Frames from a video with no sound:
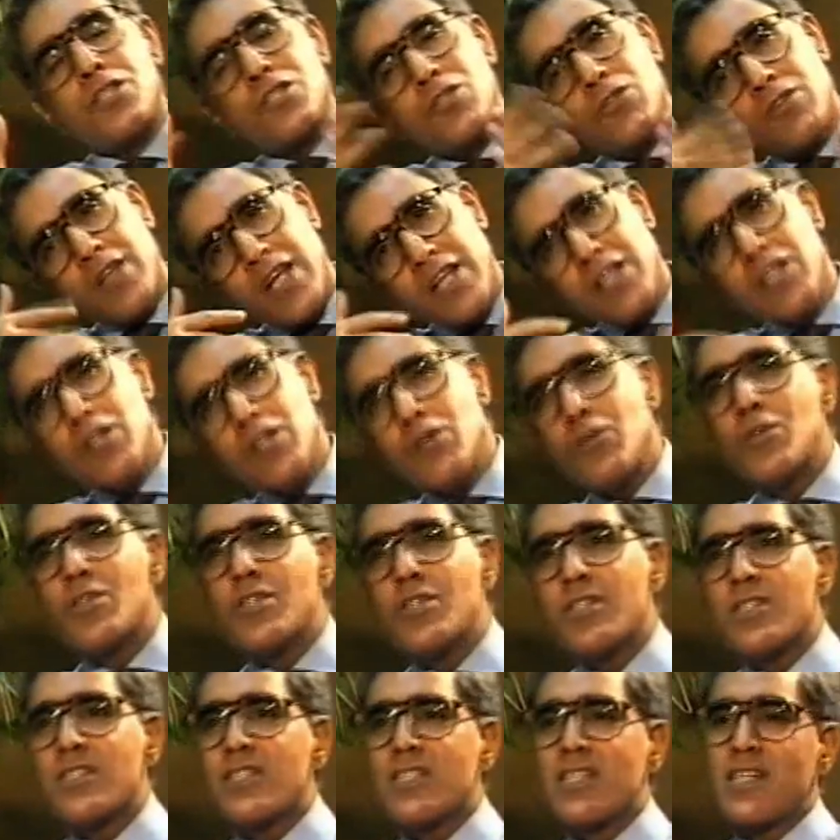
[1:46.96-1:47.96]
so that the
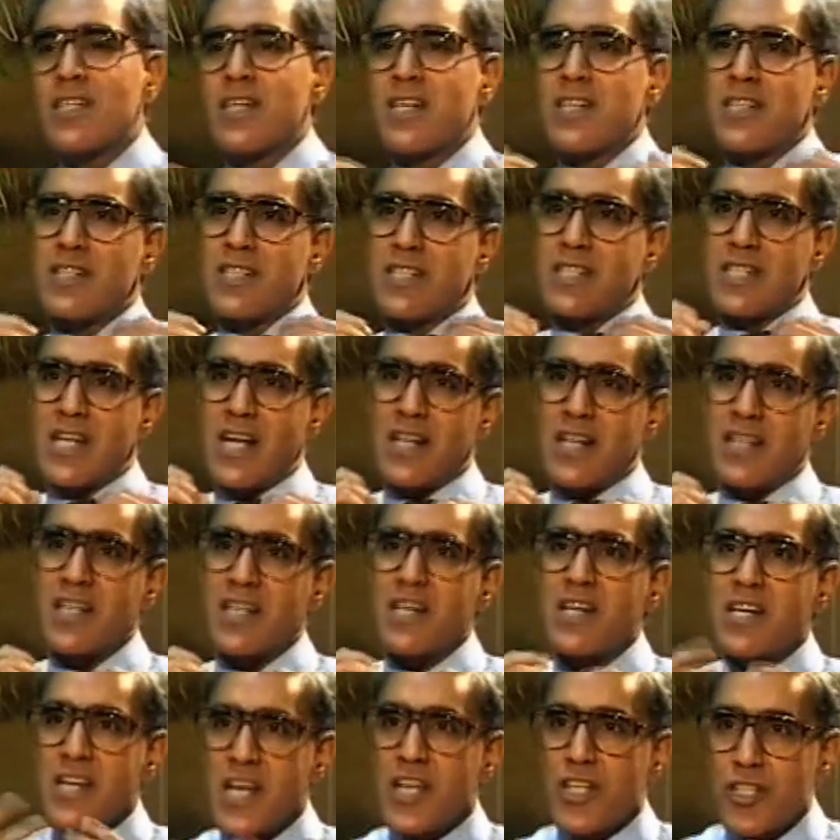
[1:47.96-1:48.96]
audience can understand
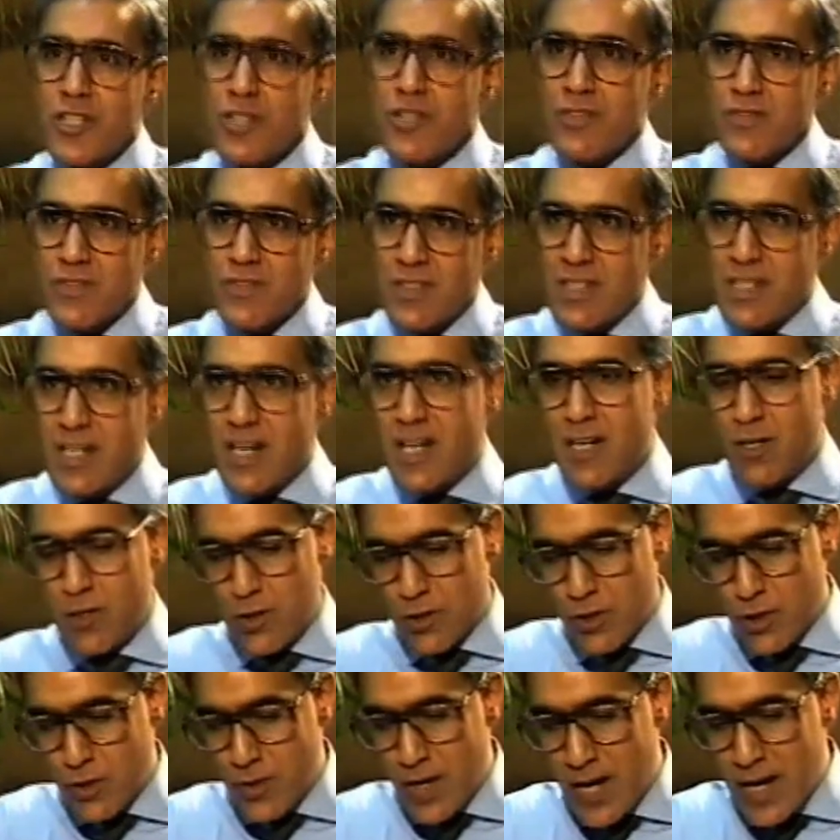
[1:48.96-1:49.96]
the nature of the
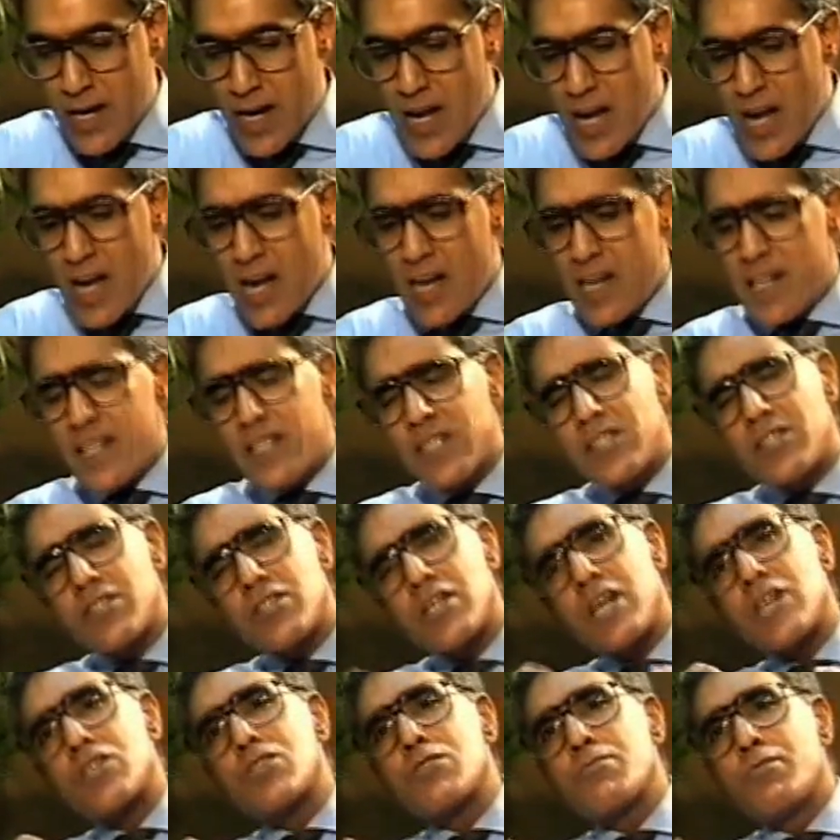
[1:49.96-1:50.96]
dialogue you had, let's
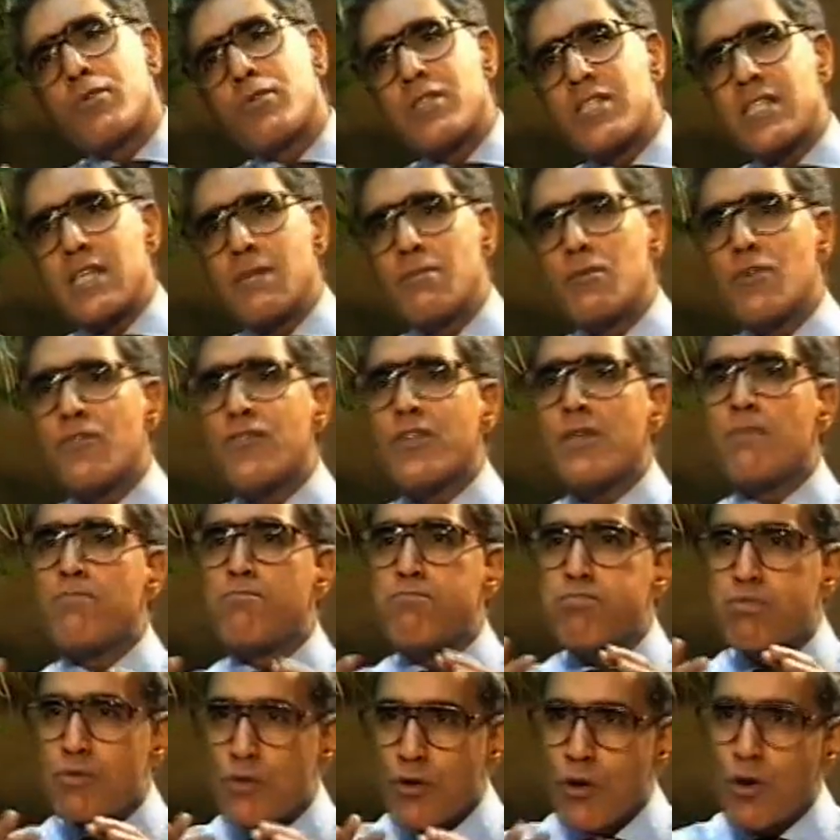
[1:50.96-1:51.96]
touch upon some of the
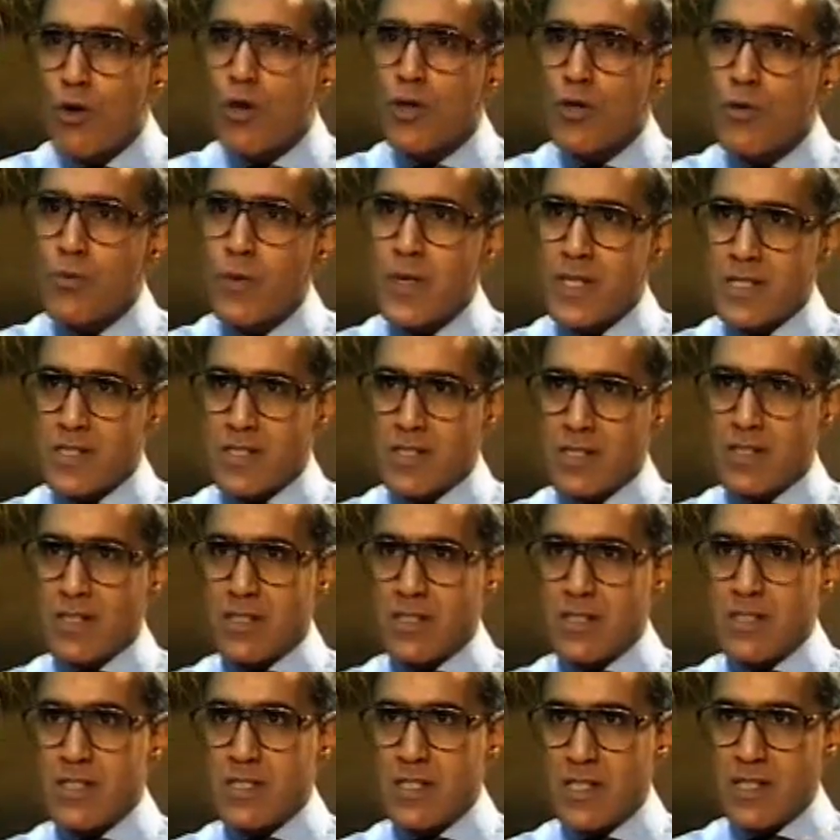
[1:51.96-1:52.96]
broad Western
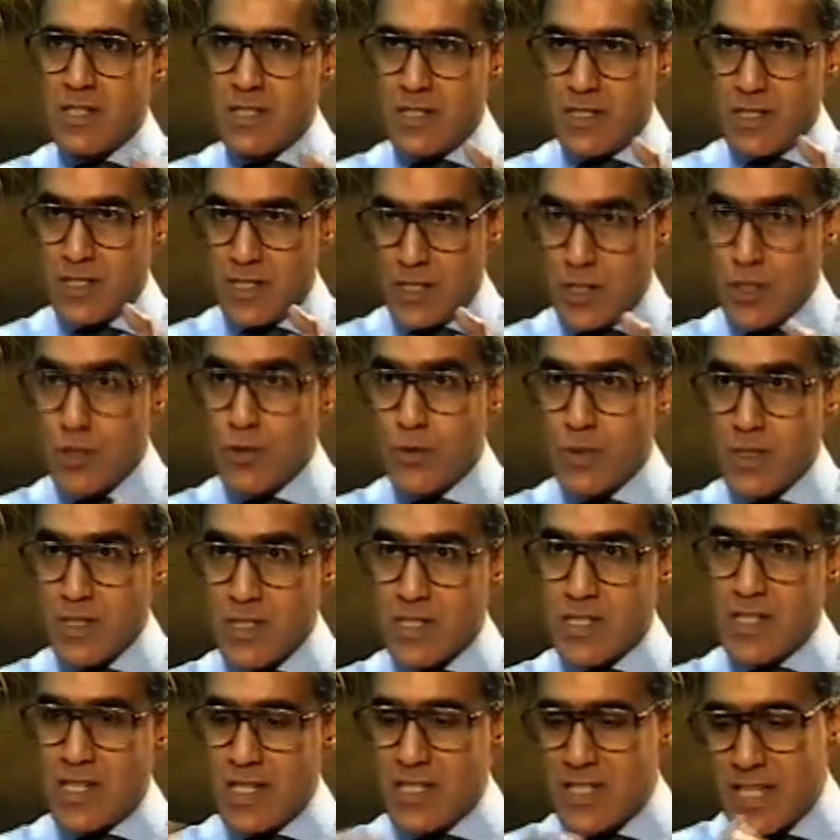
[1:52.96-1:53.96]
concerns that you,
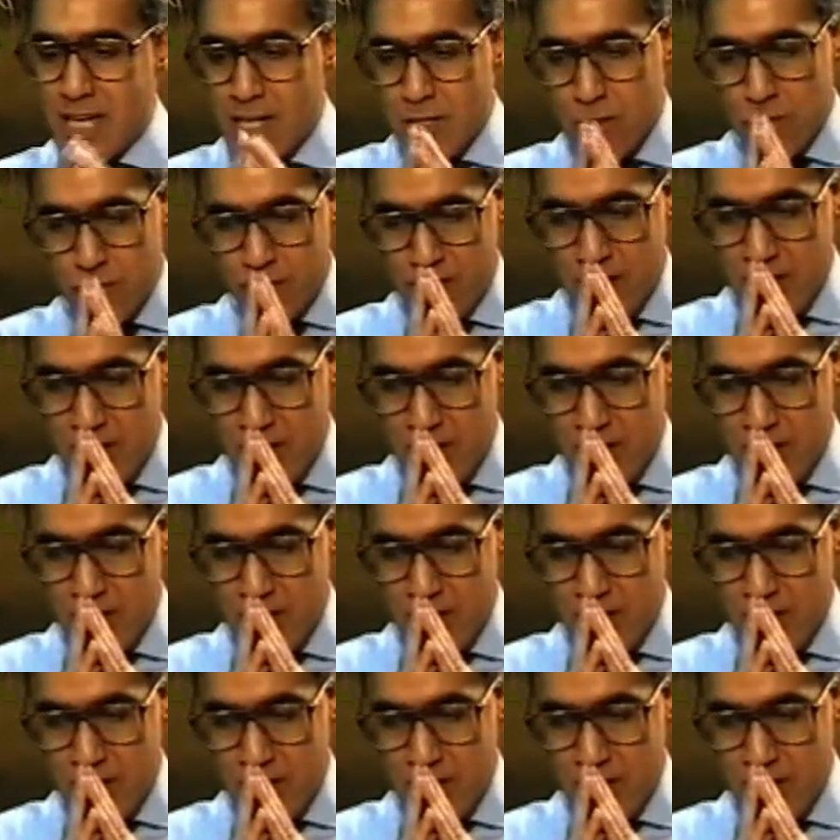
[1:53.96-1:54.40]
in a sense, had to